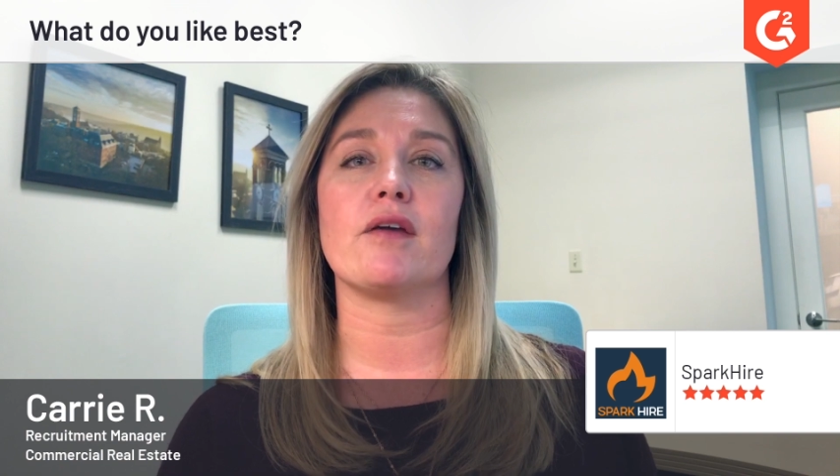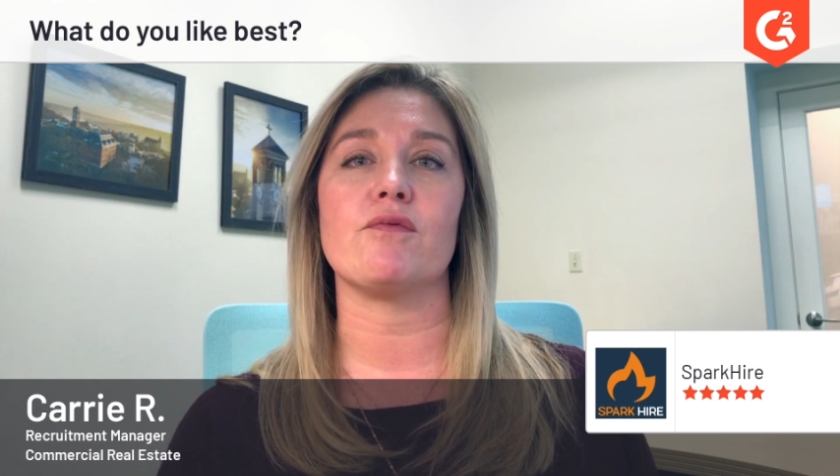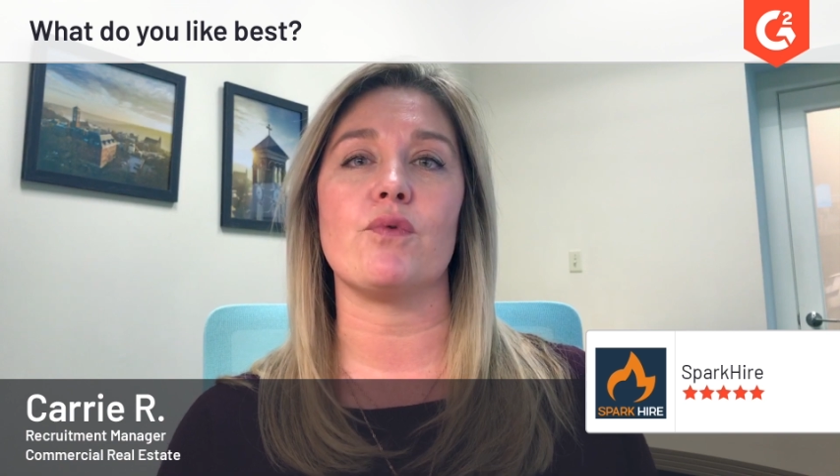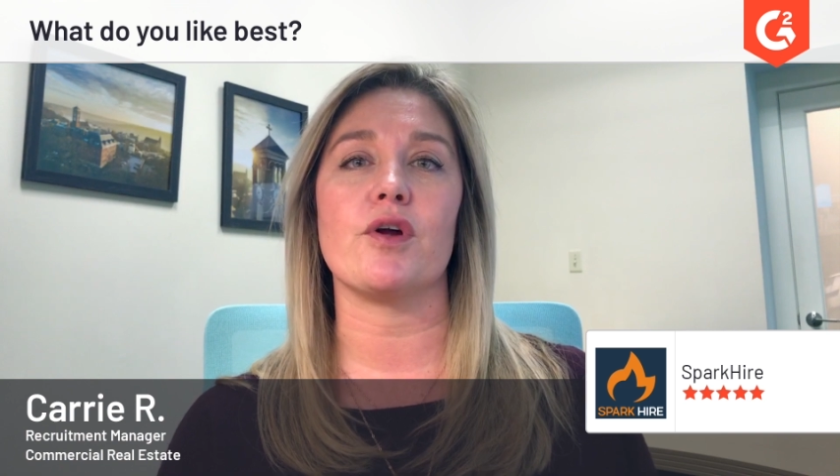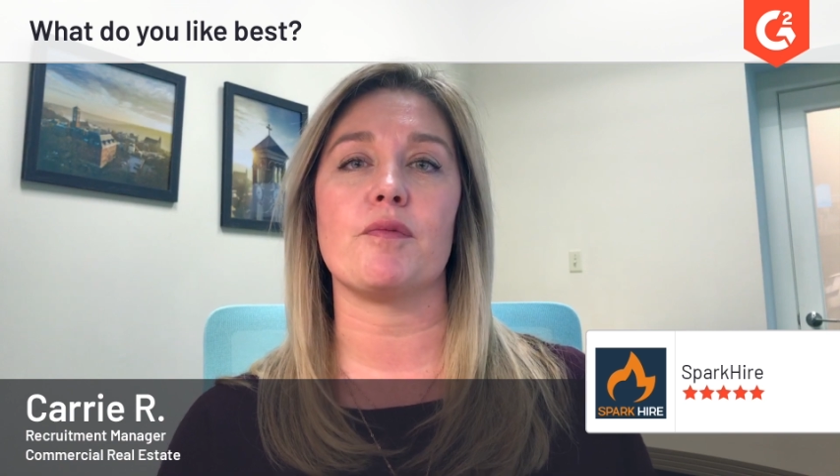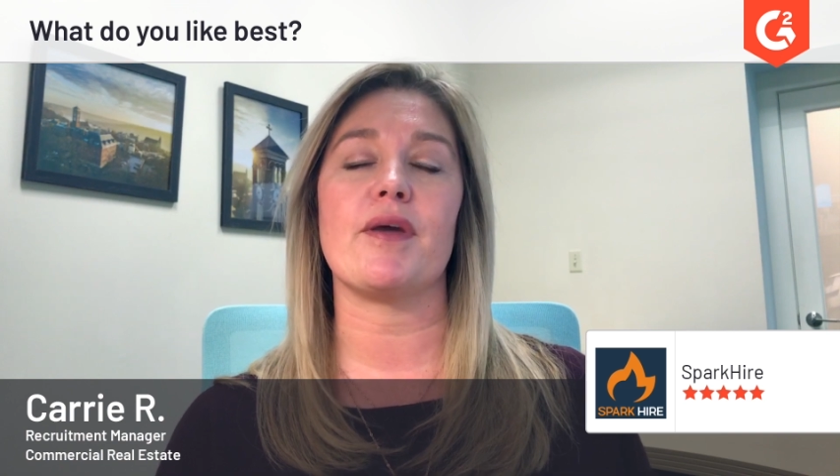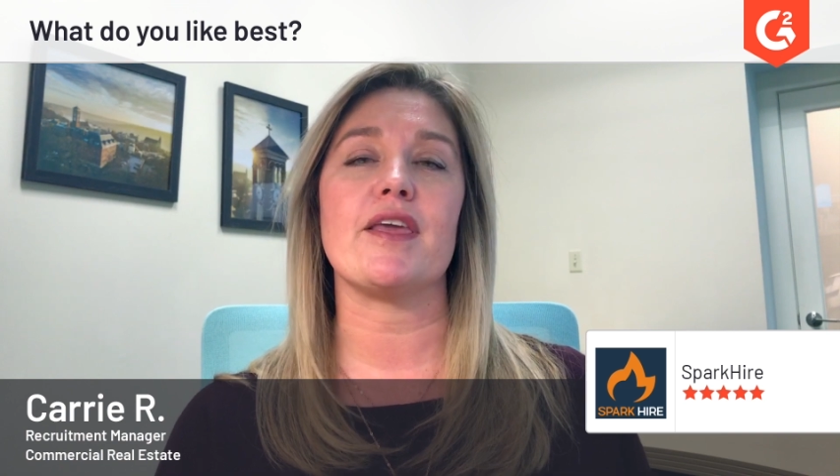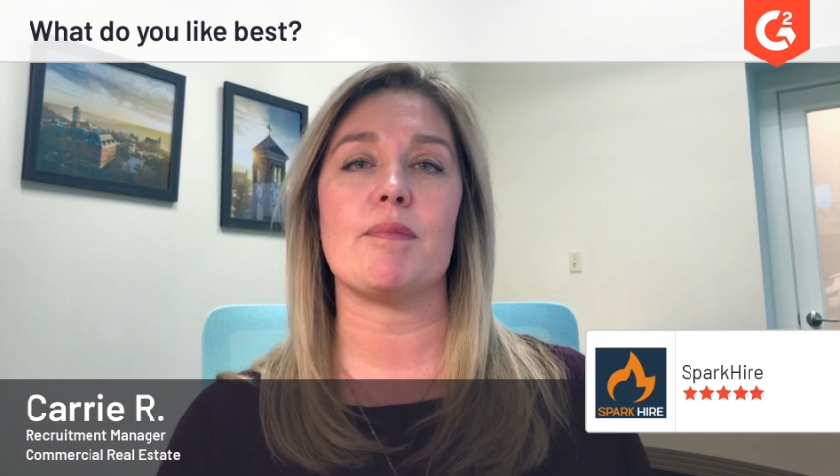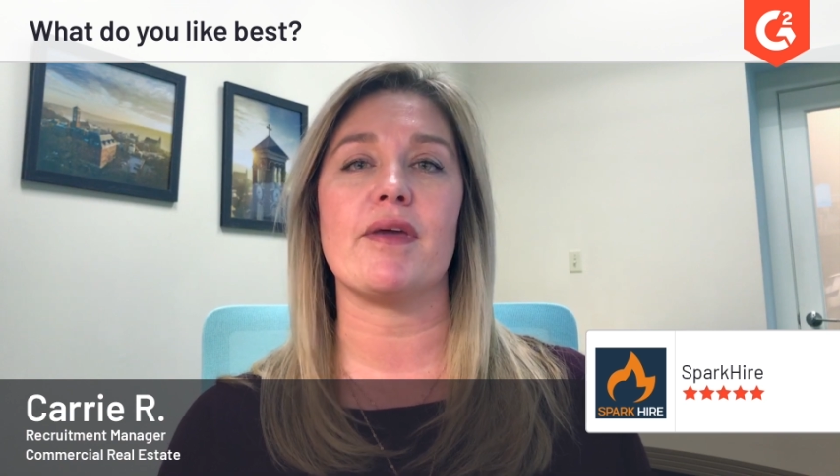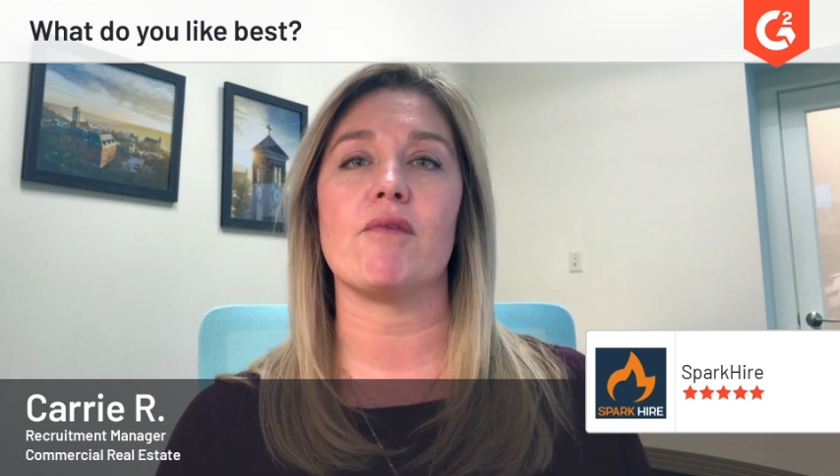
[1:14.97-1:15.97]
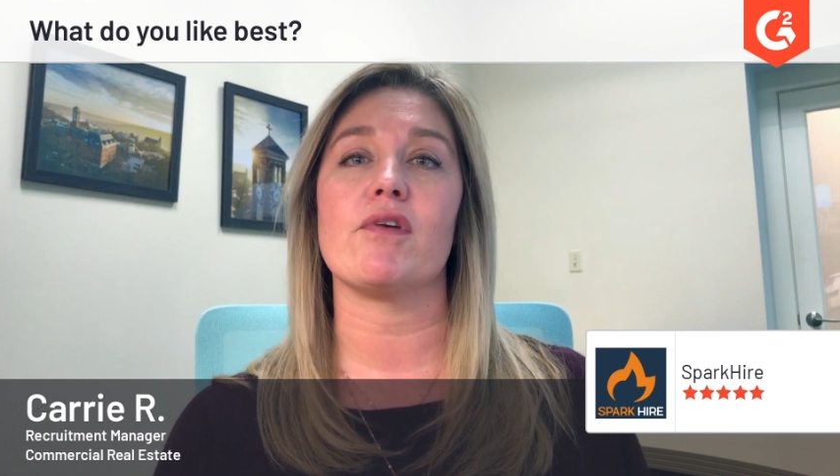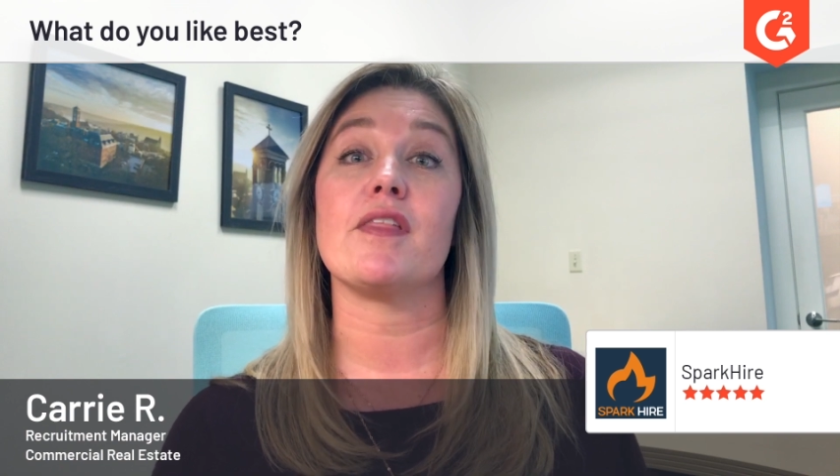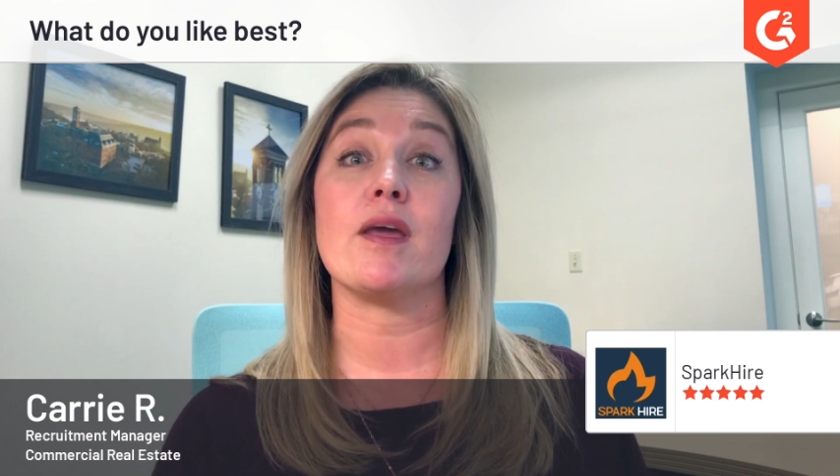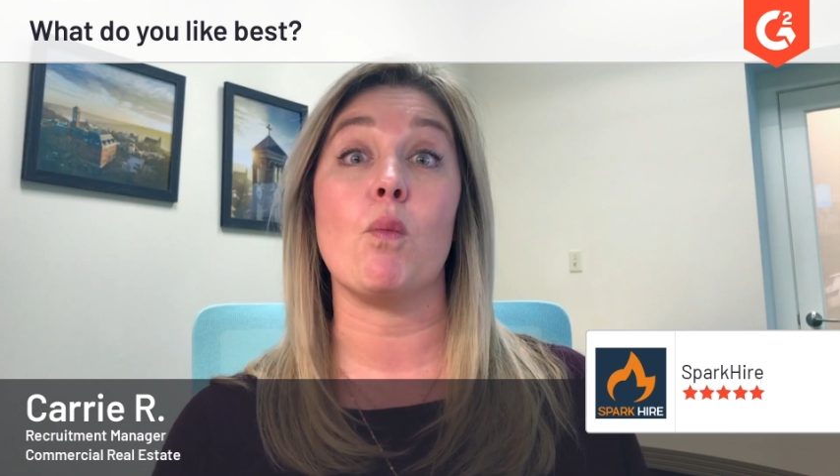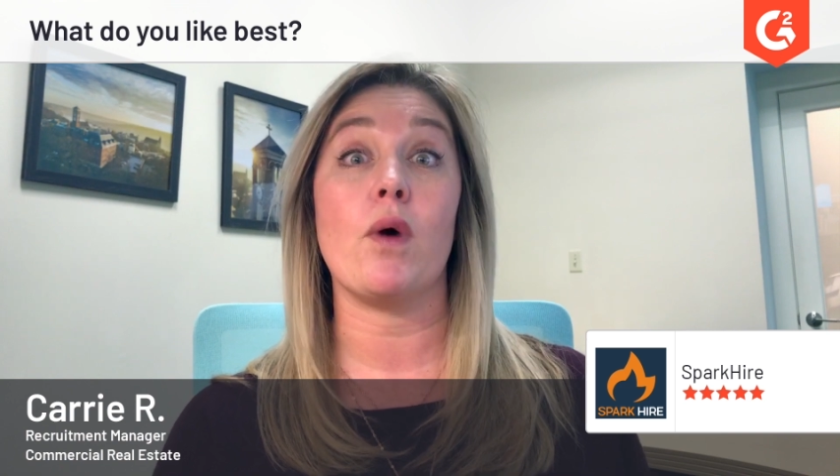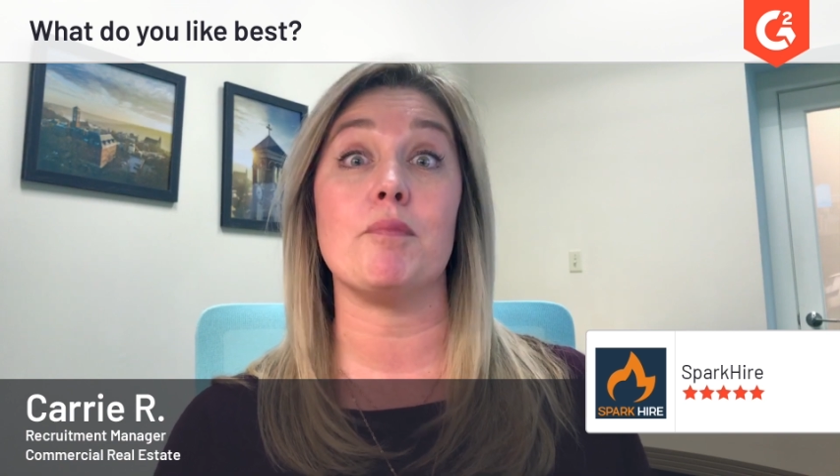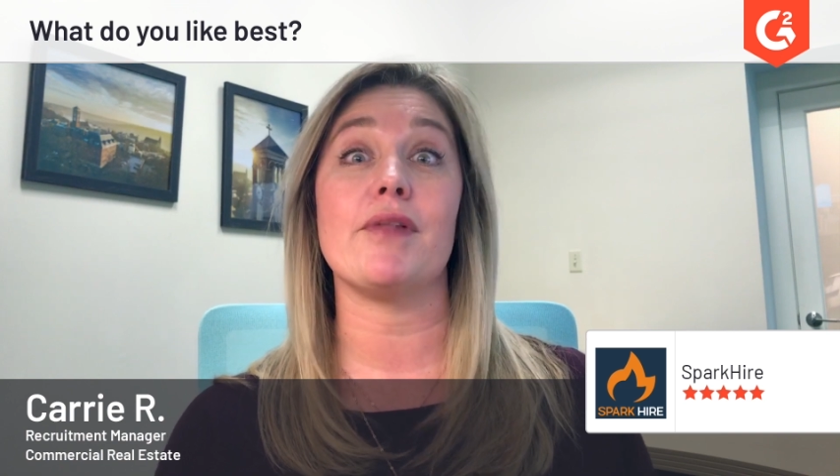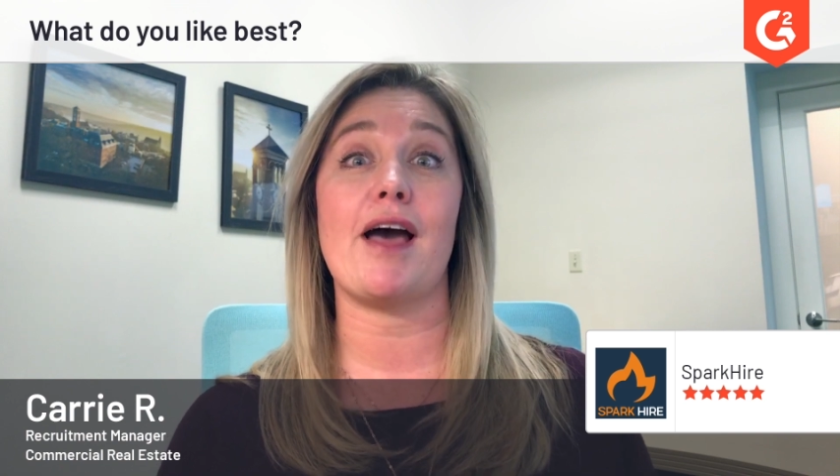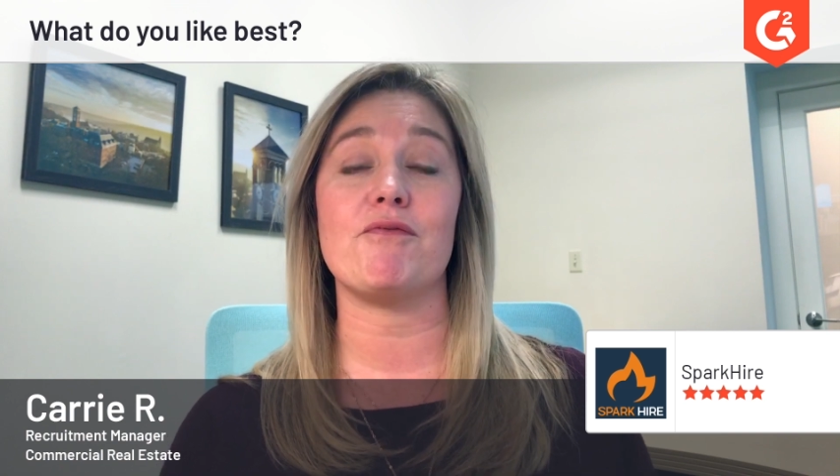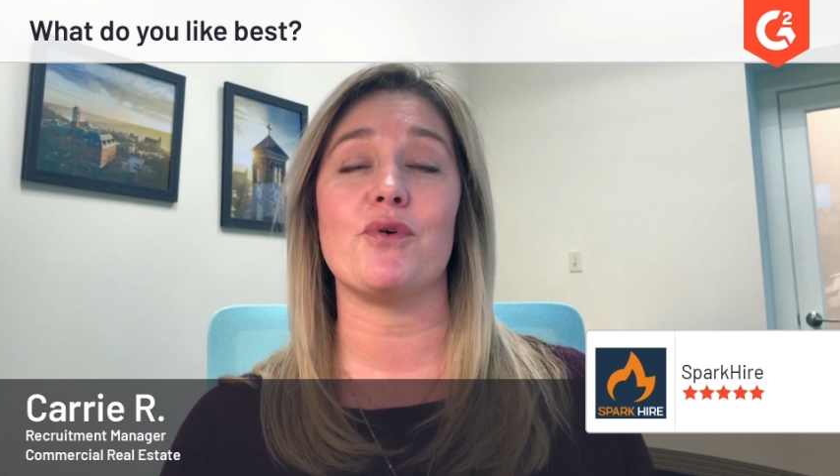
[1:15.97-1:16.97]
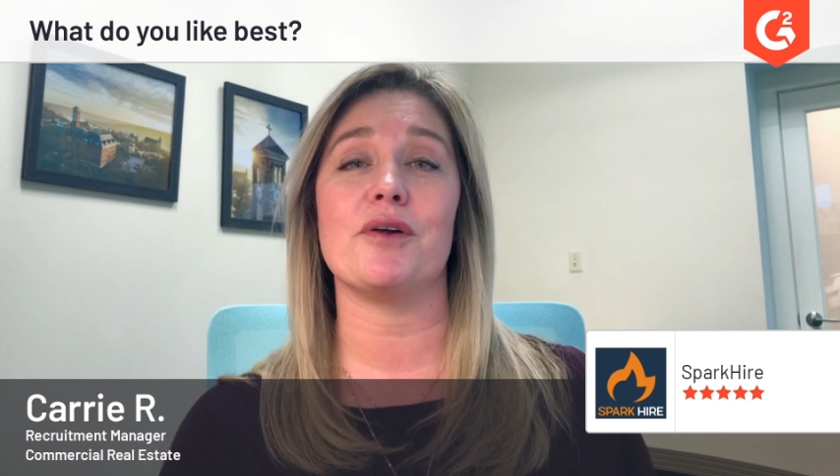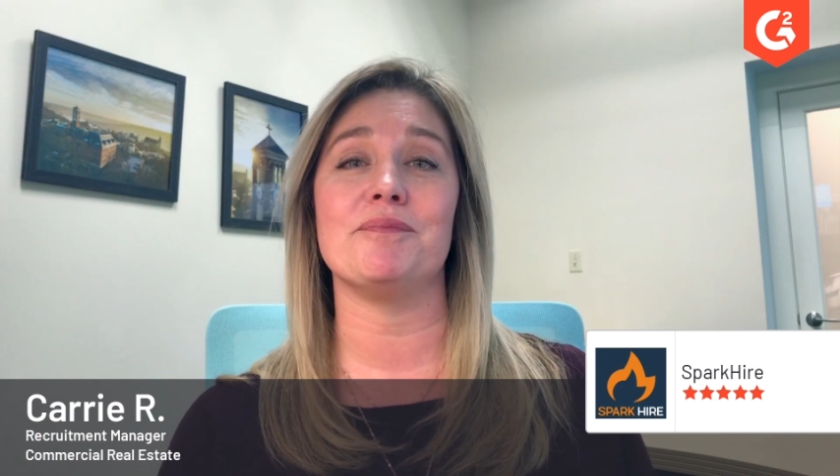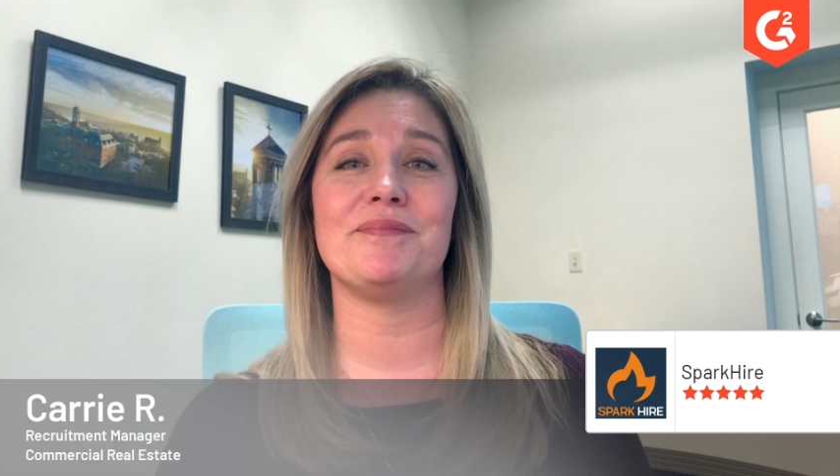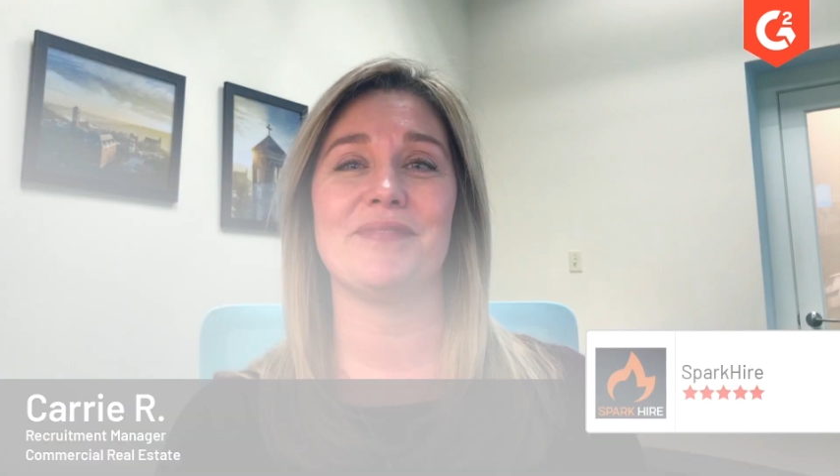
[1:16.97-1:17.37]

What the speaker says: and forth by keeping everything in one platform.